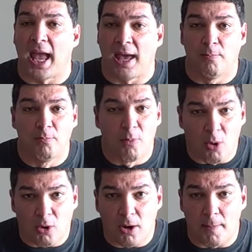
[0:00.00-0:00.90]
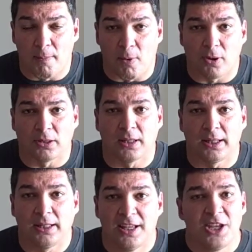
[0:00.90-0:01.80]
And more
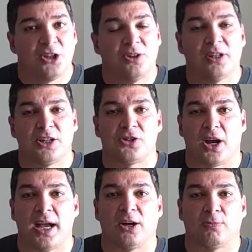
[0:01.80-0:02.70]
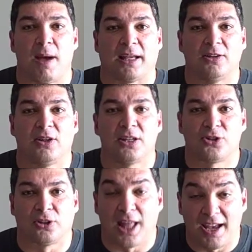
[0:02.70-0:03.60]
importantly, you can get your health back and
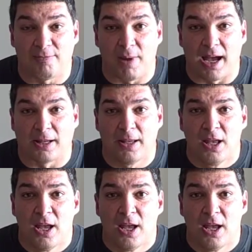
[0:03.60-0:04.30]
get your life back.